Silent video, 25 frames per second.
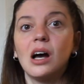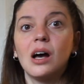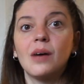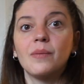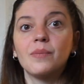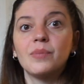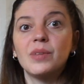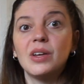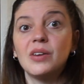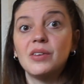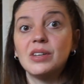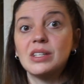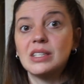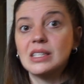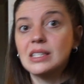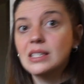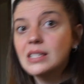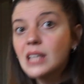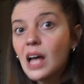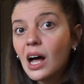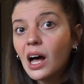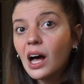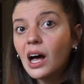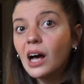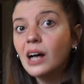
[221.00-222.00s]
there is
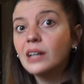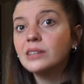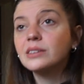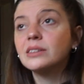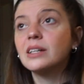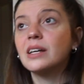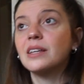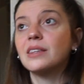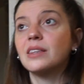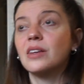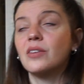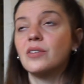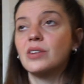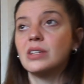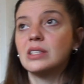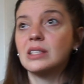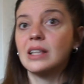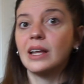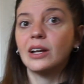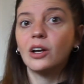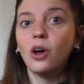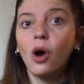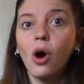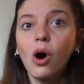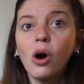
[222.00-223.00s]
sun, and there is
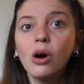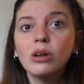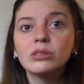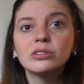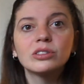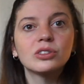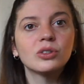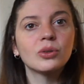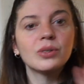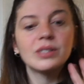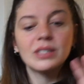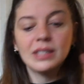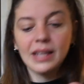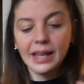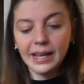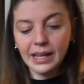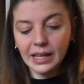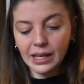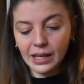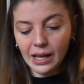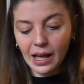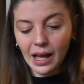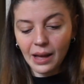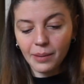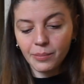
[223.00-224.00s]
like hot, so it's like
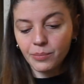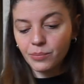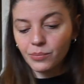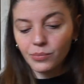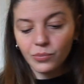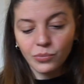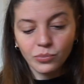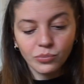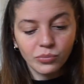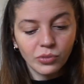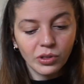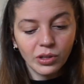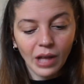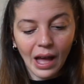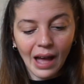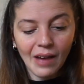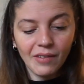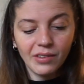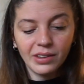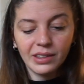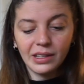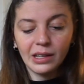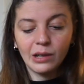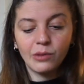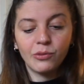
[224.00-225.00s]

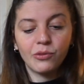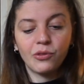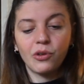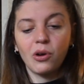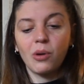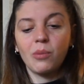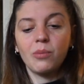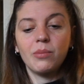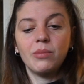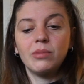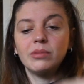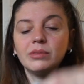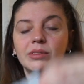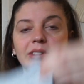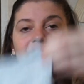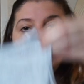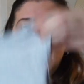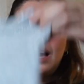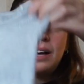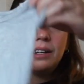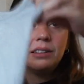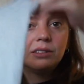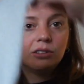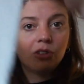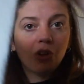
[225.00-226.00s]
everything from
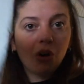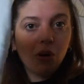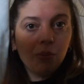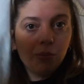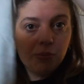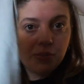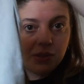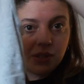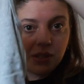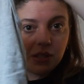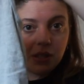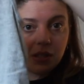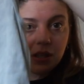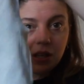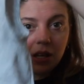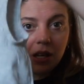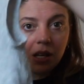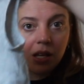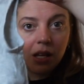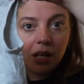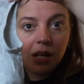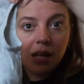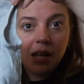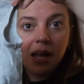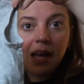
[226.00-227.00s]
tank tops,
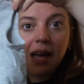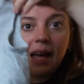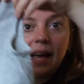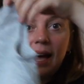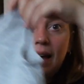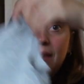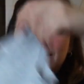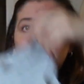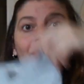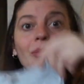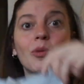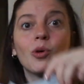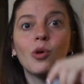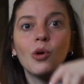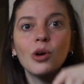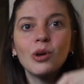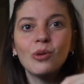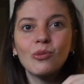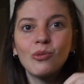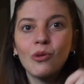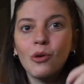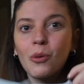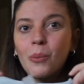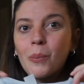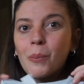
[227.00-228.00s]
and I'm going
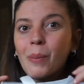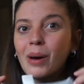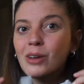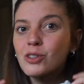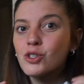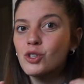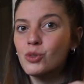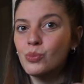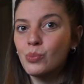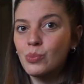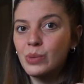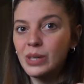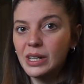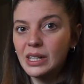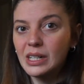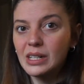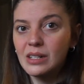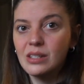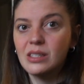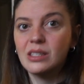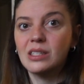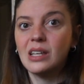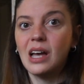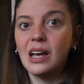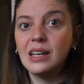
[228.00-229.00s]
for much bigger
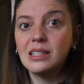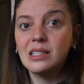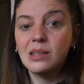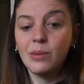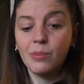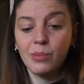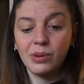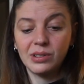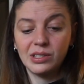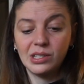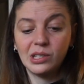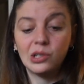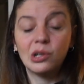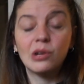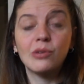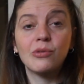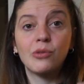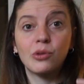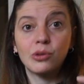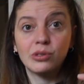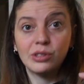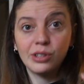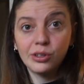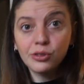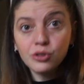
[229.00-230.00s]
size, in particular
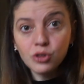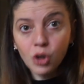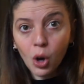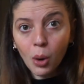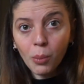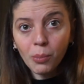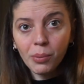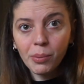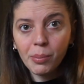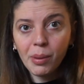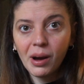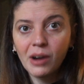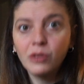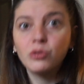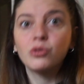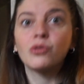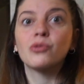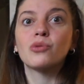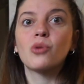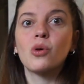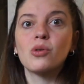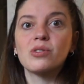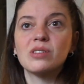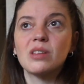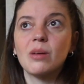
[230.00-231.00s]
for the top part. Of
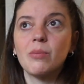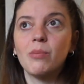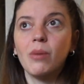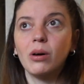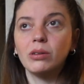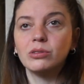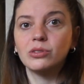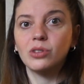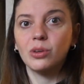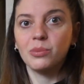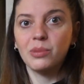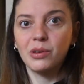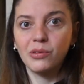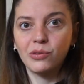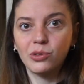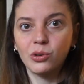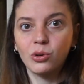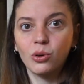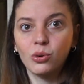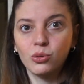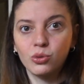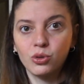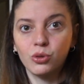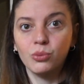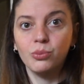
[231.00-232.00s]
course the bottom, if you go
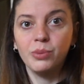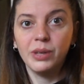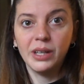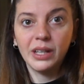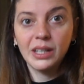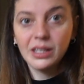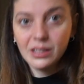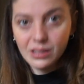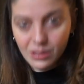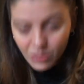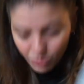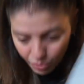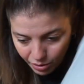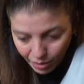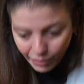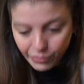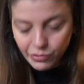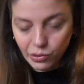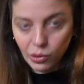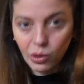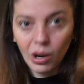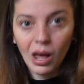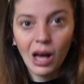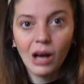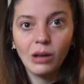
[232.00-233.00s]
too big, it's gonna
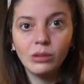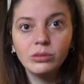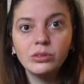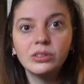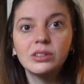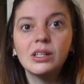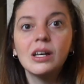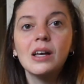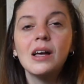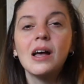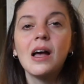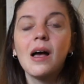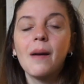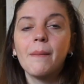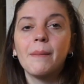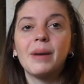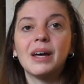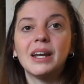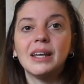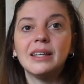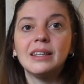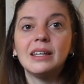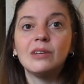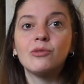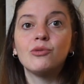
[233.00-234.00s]
fall out, but
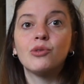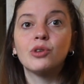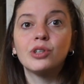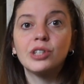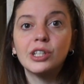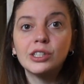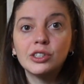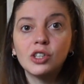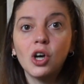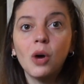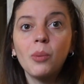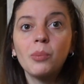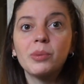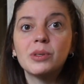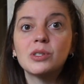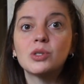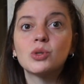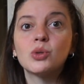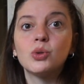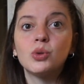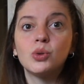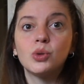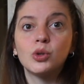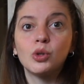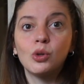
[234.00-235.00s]
I think for the top it's
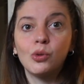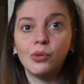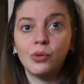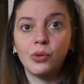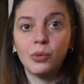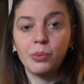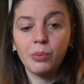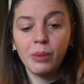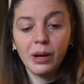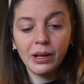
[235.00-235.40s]
good to go for